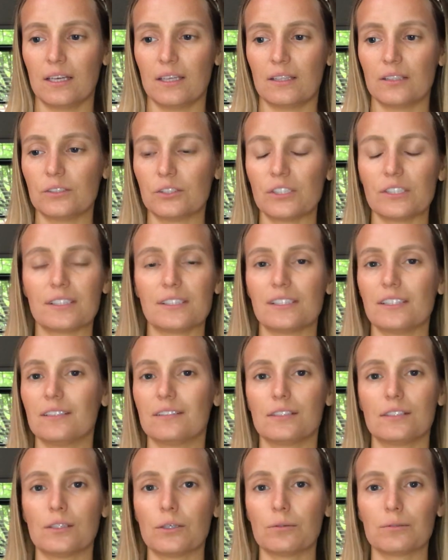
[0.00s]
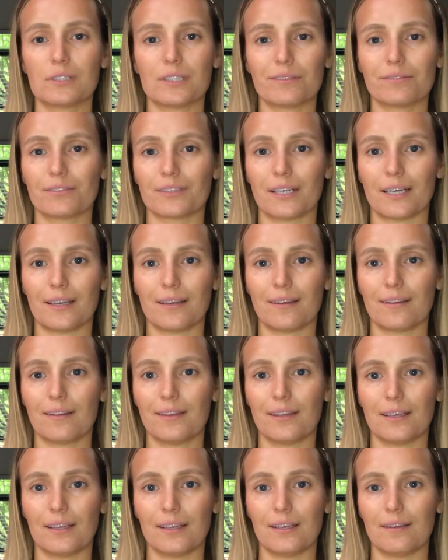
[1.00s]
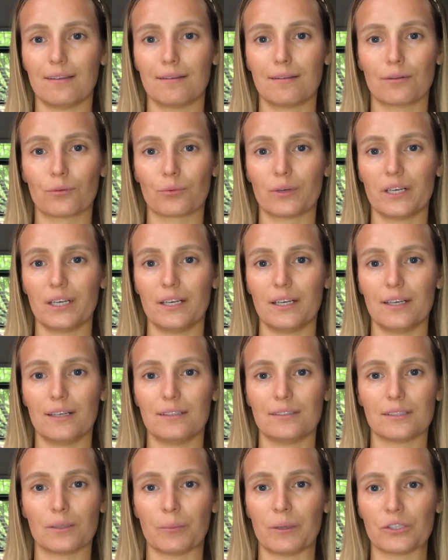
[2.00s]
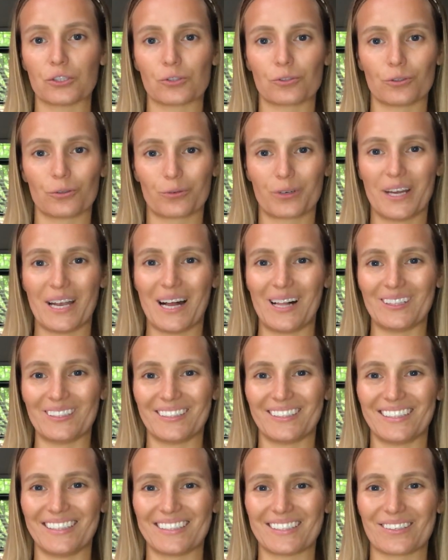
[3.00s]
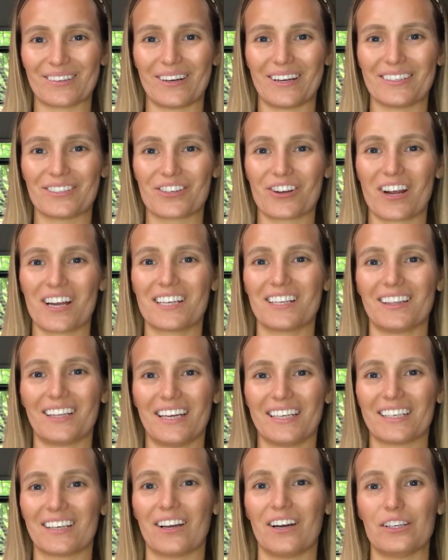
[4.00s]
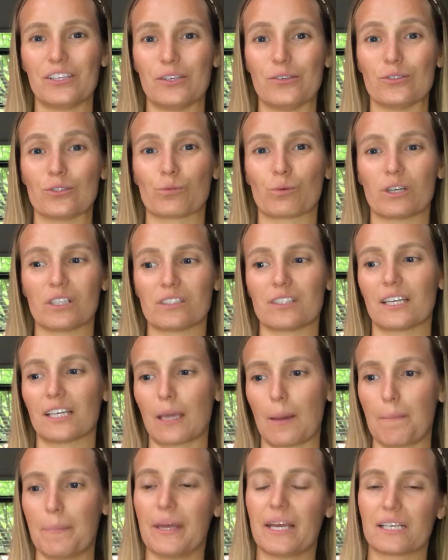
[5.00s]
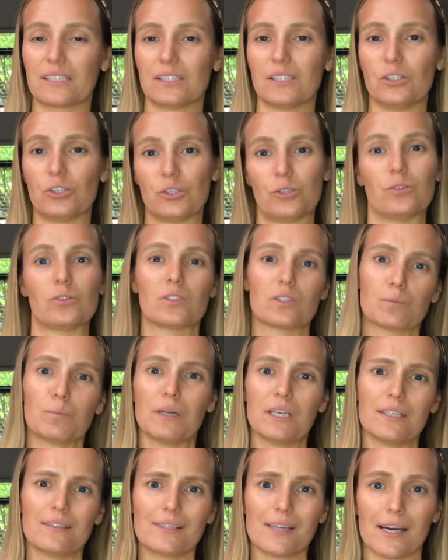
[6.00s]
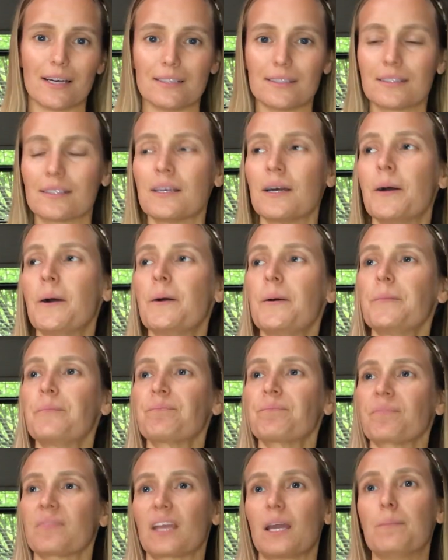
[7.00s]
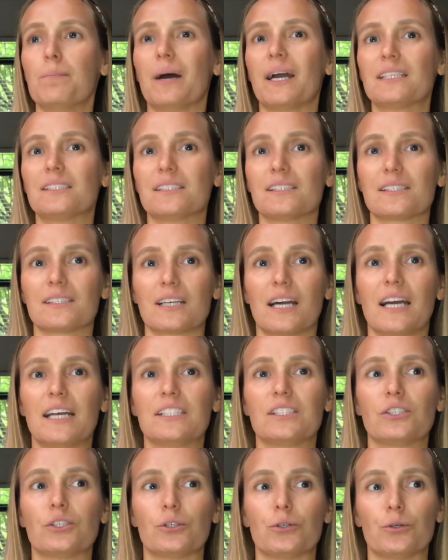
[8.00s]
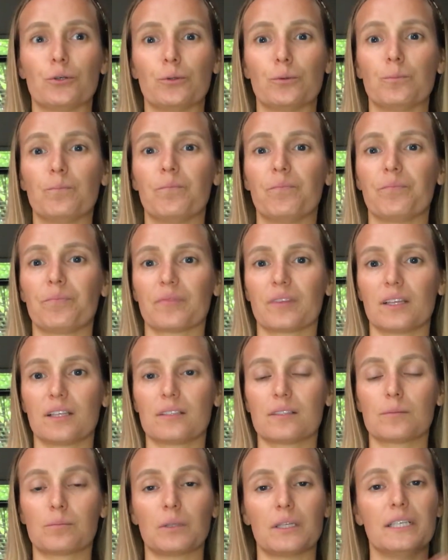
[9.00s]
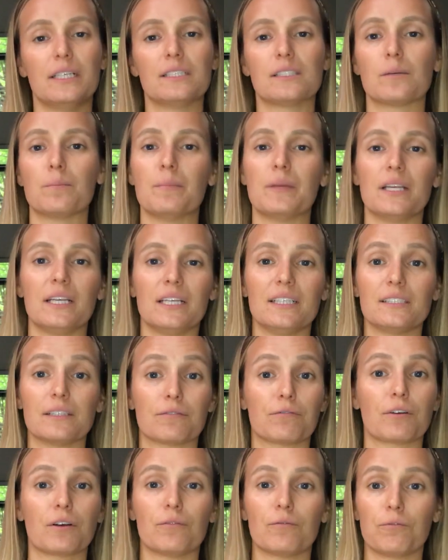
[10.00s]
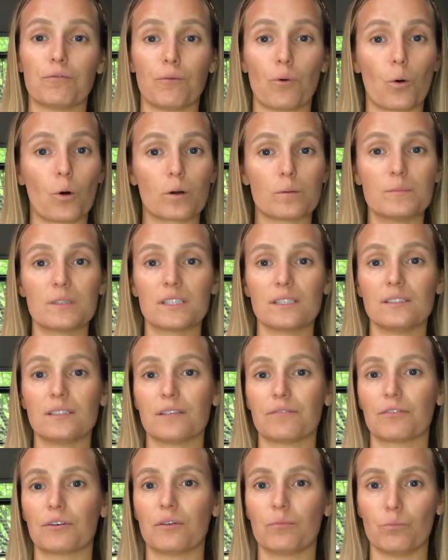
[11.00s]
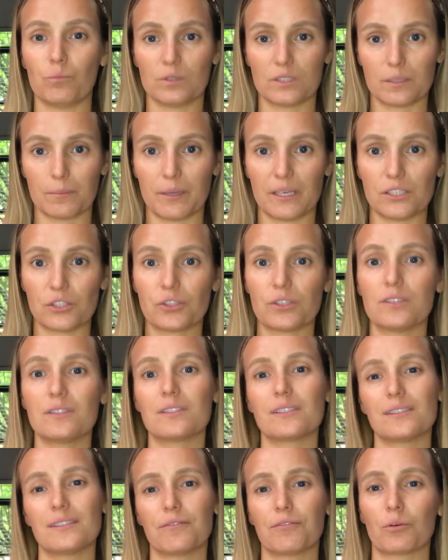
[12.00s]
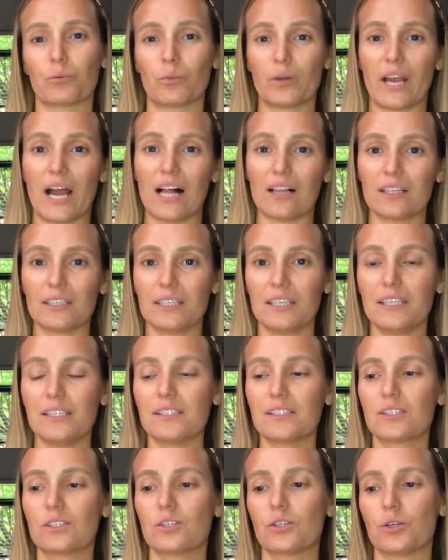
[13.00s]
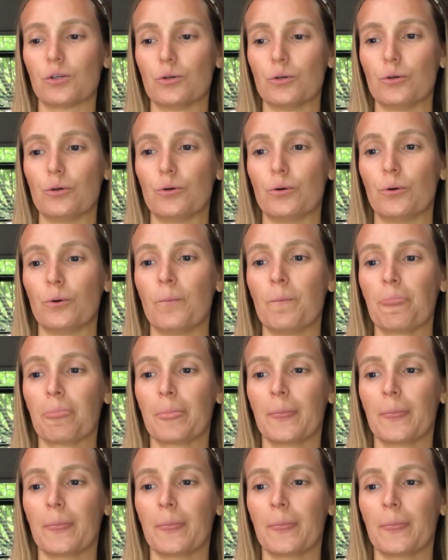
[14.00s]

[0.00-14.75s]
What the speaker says: it's so different than three-dimensional reality. So I try to not use words like it picks and chooses, but it does. It might decide to split into many different forms and different dimensions and different realities to